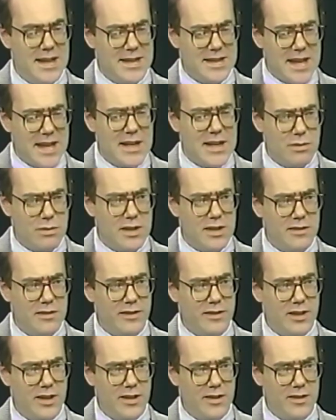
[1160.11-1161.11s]
take what
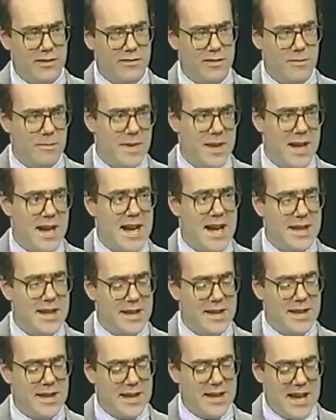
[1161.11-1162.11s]
you've learned from that
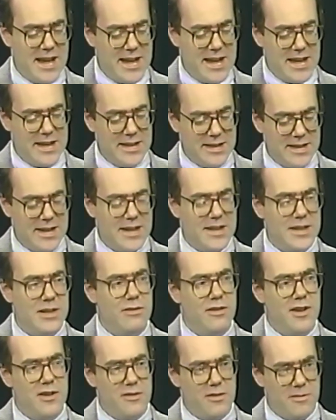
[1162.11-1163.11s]
and, on
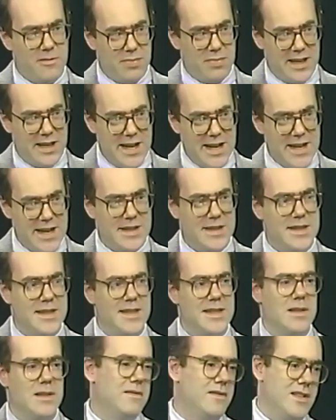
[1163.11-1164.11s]
your own, apply it to
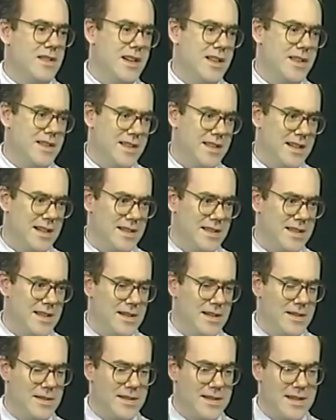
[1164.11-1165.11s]
some of the other things
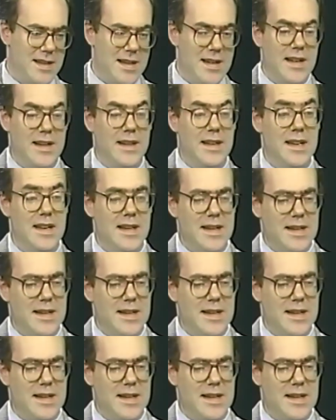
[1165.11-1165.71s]
that you're seeing.